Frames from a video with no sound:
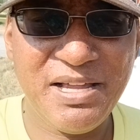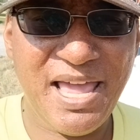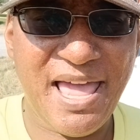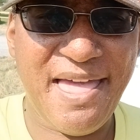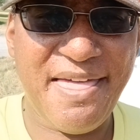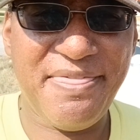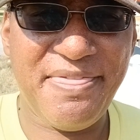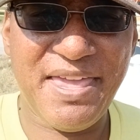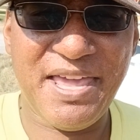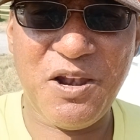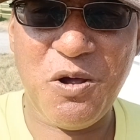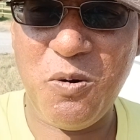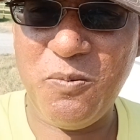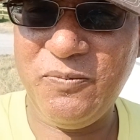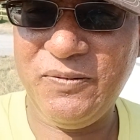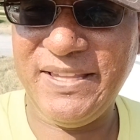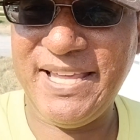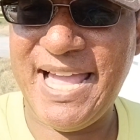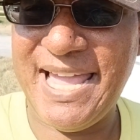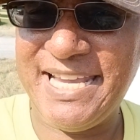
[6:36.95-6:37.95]
And then
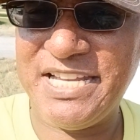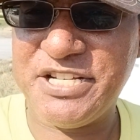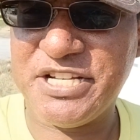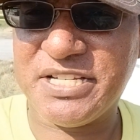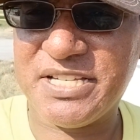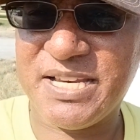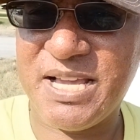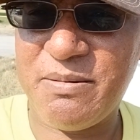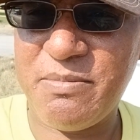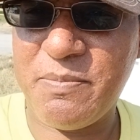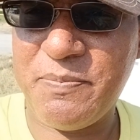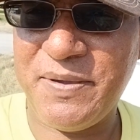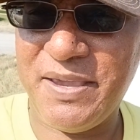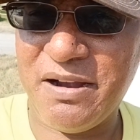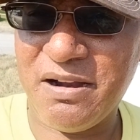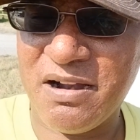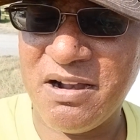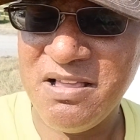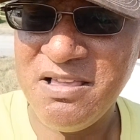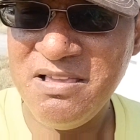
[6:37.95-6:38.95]
hopefully I can just come up
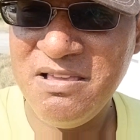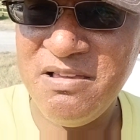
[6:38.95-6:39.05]
here,